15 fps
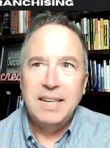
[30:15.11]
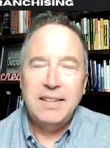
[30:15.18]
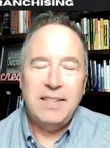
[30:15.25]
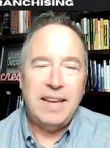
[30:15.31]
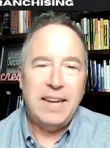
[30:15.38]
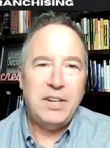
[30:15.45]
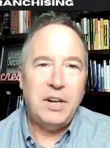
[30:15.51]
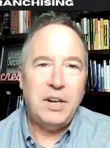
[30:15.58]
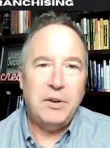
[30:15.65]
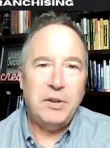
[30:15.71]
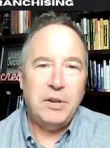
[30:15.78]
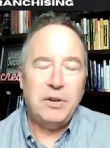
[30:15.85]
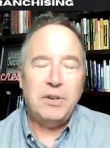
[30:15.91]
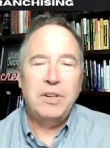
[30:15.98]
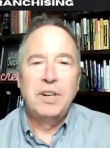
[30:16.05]
that, you know,
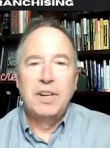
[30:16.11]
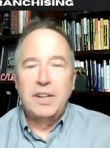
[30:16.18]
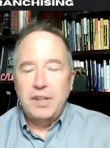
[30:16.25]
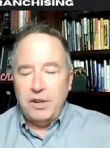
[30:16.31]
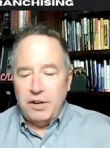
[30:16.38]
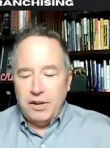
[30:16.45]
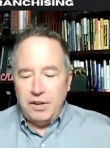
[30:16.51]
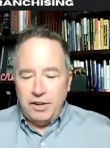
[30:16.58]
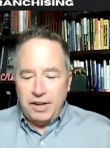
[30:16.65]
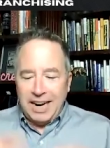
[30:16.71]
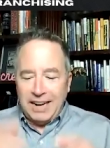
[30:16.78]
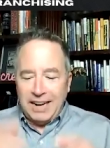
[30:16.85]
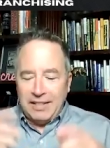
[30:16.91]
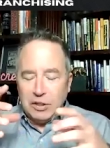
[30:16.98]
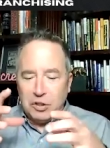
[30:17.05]
you're, you're, you
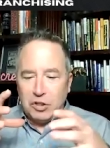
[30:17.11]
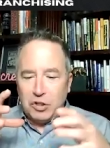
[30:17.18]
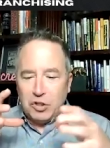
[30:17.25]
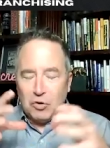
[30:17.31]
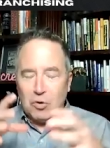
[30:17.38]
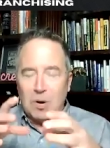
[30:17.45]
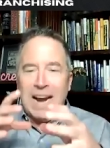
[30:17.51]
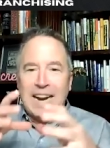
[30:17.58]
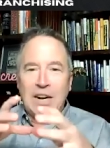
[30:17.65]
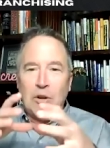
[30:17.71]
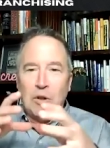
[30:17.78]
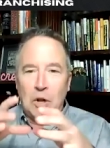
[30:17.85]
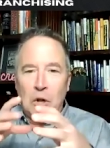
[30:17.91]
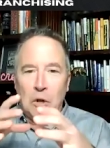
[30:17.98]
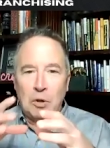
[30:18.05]
got this
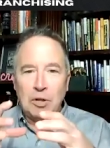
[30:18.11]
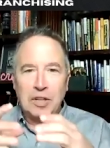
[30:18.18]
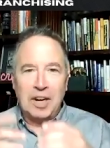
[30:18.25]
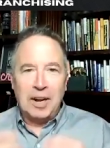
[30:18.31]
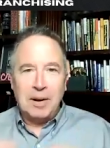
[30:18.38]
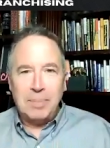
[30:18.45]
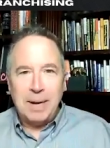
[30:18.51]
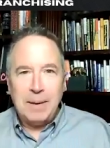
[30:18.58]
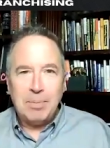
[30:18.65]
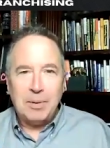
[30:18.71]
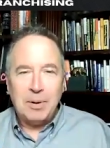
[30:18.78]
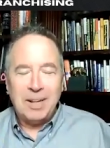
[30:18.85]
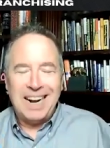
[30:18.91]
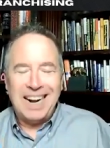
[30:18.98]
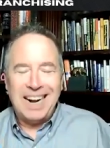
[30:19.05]
stranglehold on
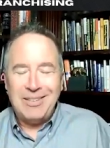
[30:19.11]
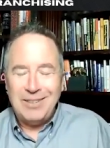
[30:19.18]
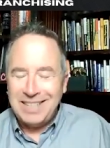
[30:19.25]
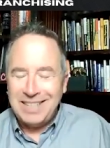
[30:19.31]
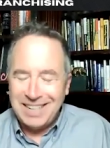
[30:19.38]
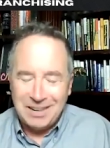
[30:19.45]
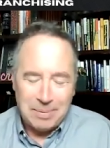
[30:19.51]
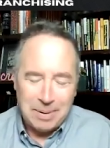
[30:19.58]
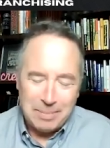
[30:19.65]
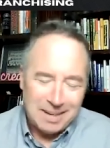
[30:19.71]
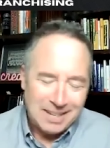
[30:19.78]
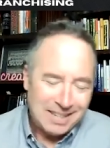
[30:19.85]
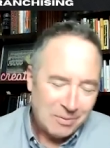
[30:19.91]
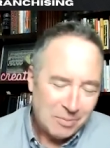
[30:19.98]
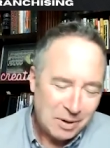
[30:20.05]
people. And I always tell people, I
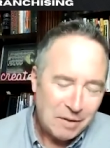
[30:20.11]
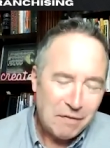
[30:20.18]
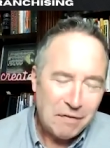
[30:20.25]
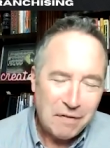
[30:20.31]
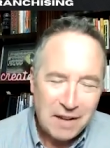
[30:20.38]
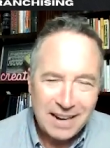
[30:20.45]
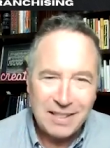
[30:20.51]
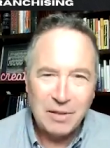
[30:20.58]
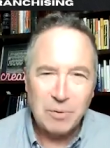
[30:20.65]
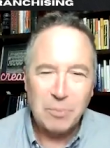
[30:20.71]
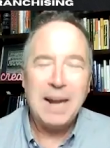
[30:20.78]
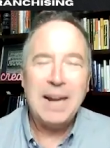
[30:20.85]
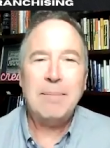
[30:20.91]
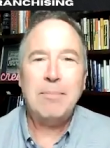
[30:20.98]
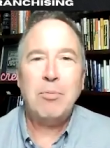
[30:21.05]
said, when you find the
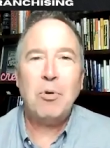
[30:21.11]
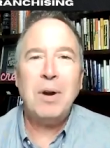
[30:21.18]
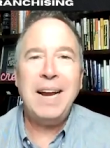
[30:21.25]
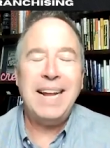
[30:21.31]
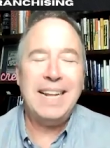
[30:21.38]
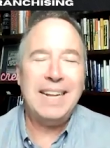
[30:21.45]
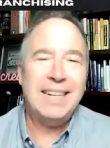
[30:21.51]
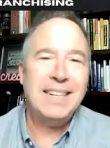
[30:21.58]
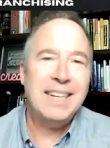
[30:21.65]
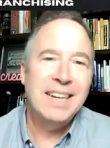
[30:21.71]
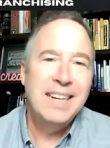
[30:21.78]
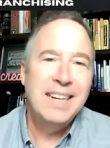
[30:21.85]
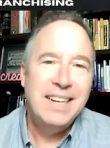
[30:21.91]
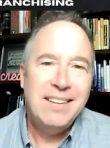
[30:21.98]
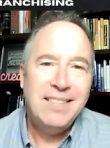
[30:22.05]
right brand,
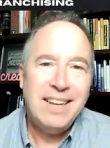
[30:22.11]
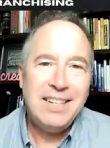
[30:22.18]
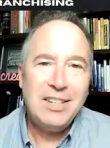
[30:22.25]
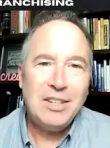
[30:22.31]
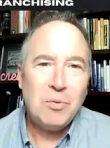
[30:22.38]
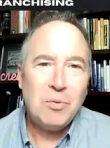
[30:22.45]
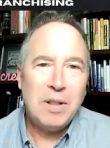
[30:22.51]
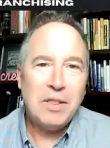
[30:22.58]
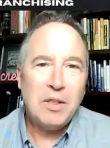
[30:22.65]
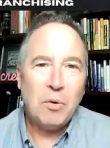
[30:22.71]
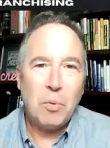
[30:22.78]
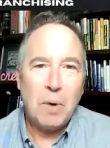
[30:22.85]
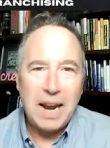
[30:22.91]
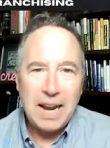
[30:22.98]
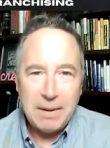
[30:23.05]
they just want the
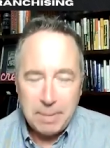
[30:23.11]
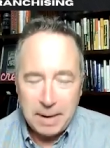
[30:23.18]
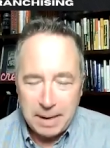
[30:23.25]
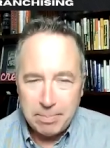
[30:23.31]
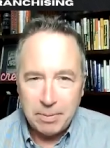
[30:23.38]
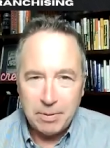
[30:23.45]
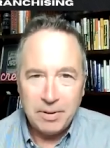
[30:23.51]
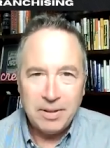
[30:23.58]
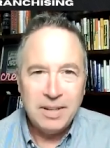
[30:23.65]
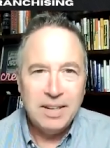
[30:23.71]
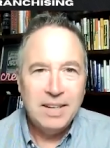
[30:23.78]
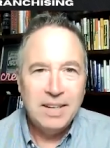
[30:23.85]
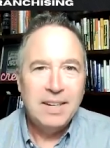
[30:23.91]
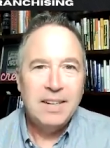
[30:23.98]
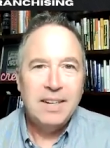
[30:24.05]
right people
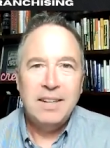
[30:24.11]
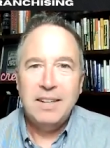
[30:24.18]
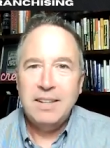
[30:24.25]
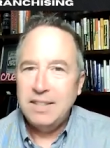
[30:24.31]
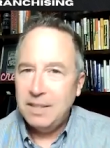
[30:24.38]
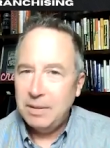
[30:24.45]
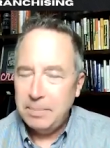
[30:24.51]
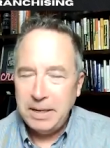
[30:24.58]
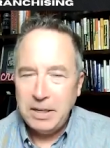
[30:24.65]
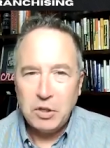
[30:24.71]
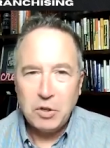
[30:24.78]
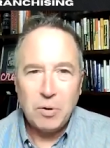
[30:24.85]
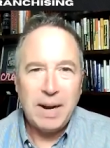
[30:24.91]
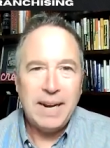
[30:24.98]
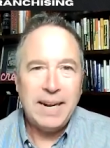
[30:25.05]
to be
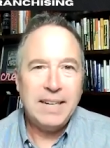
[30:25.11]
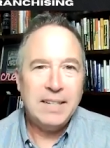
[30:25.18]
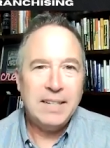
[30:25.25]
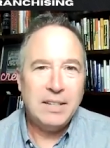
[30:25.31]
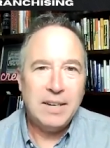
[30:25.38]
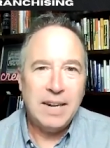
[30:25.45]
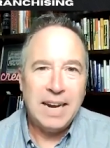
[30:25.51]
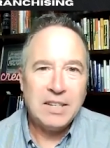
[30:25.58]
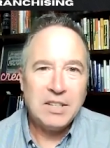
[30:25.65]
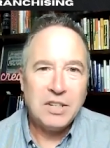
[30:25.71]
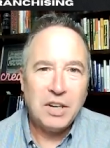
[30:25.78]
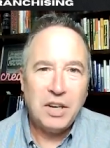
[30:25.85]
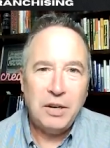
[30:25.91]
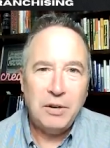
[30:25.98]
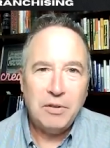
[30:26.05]
trained to
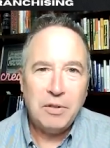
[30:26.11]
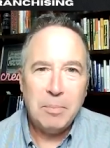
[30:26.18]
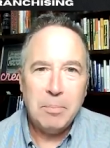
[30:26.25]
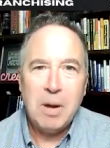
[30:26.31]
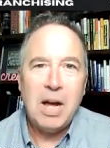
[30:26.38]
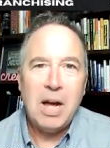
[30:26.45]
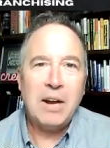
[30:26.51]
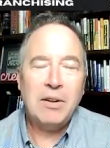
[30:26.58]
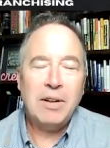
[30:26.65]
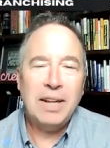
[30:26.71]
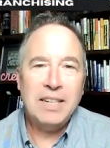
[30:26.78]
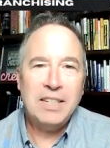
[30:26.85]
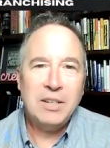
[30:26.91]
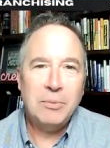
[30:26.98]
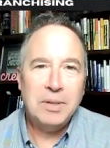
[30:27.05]
execute the model
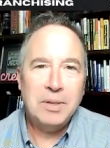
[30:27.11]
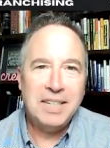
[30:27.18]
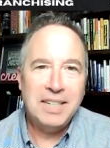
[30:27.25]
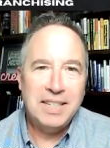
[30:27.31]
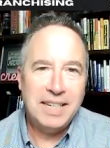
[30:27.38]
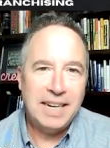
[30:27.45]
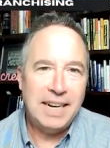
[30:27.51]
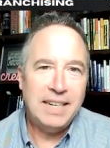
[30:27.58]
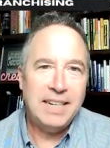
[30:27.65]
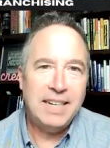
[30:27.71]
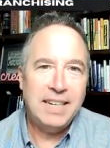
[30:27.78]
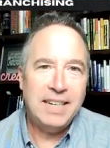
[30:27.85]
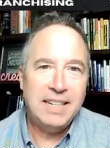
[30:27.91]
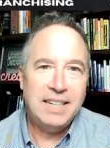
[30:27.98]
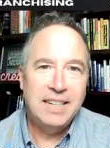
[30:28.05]
as it was intended,
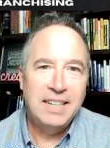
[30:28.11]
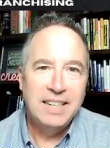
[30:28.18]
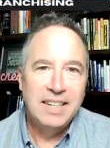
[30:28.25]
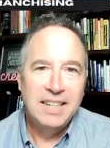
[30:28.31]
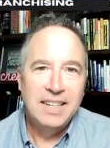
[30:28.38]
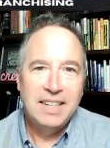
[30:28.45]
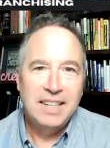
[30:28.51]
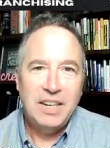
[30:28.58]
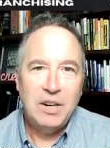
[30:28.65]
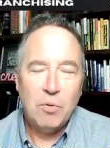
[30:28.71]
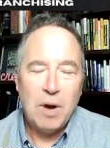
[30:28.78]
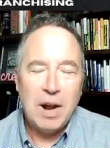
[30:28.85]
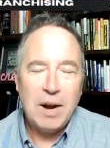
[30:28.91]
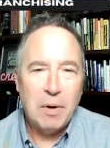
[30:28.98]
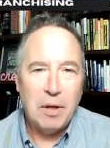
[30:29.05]
and you run